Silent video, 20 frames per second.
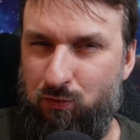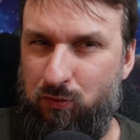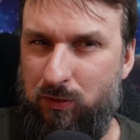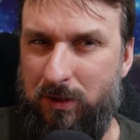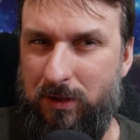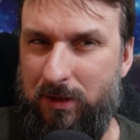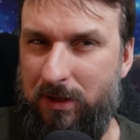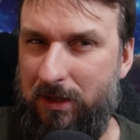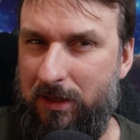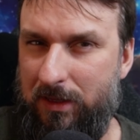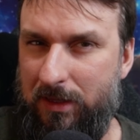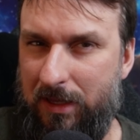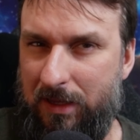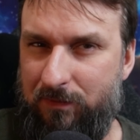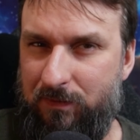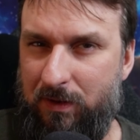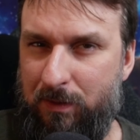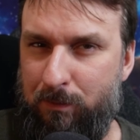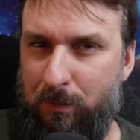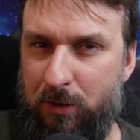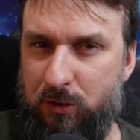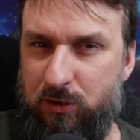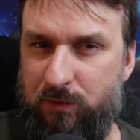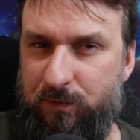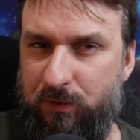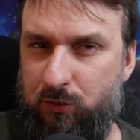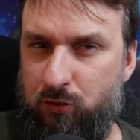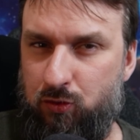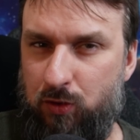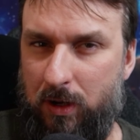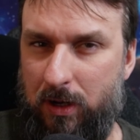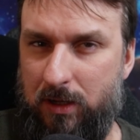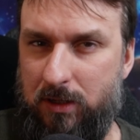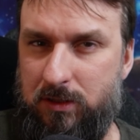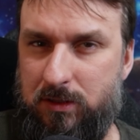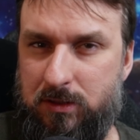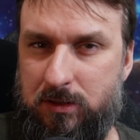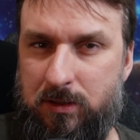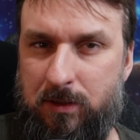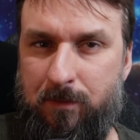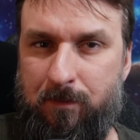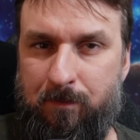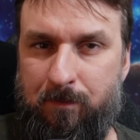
really leaving much of a trace.